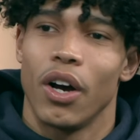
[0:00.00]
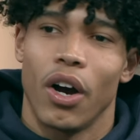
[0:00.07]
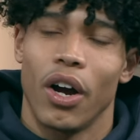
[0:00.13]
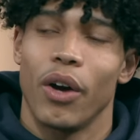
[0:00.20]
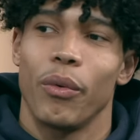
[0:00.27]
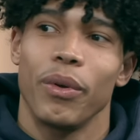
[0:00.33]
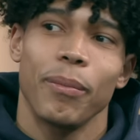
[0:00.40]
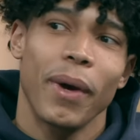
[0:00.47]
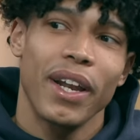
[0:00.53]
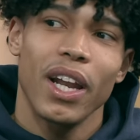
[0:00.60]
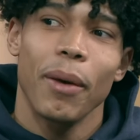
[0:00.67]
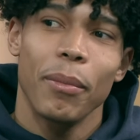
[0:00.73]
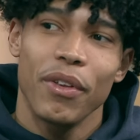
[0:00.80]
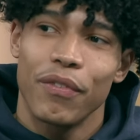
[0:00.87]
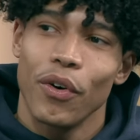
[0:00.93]
all right, we might
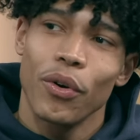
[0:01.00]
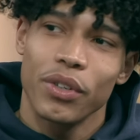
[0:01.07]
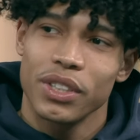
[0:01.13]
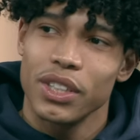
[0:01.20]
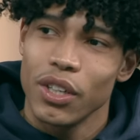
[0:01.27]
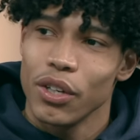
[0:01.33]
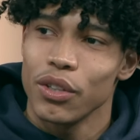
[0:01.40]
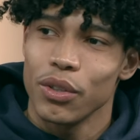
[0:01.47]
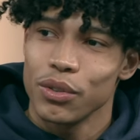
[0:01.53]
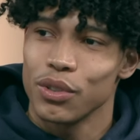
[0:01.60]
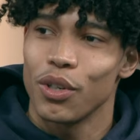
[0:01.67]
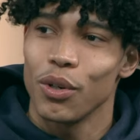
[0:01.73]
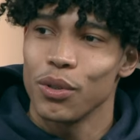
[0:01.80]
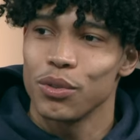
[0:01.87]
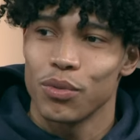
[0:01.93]
not be focusing on those
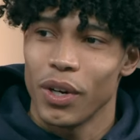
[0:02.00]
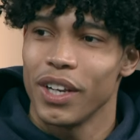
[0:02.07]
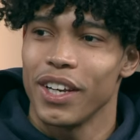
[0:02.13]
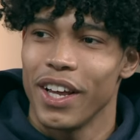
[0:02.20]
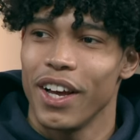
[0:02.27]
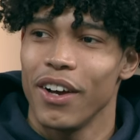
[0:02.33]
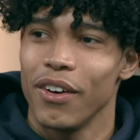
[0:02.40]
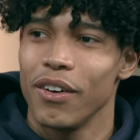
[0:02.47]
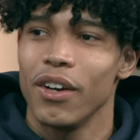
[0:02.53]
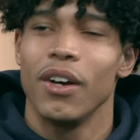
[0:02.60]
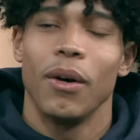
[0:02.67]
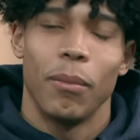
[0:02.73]
goals right now,